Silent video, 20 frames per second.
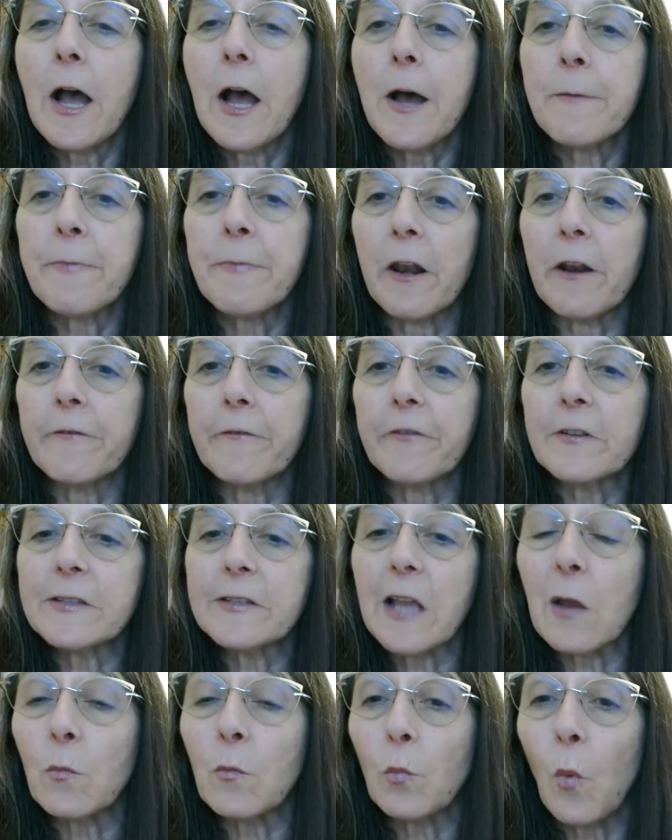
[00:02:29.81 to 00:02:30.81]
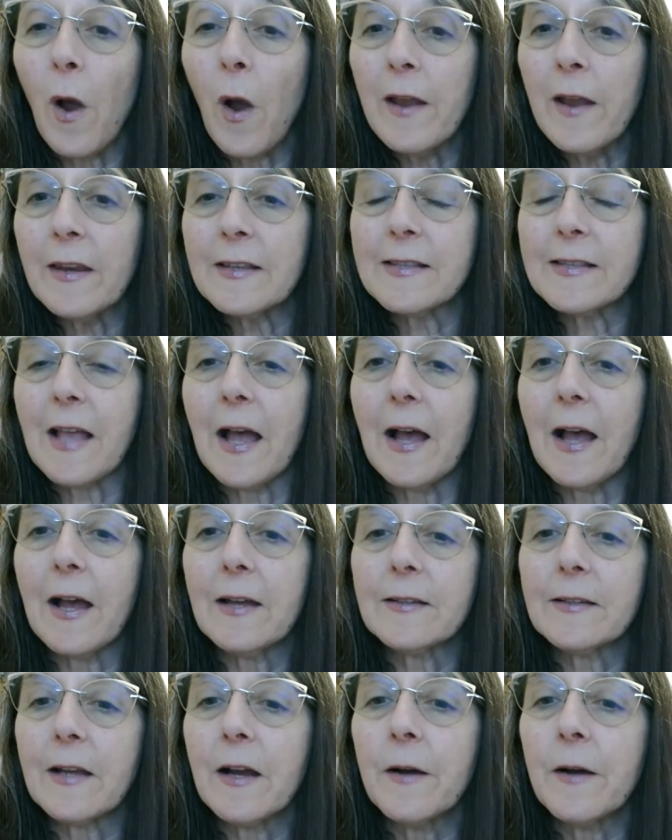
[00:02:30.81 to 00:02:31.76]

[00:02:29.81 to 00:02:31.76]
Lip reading: benefits, and one is that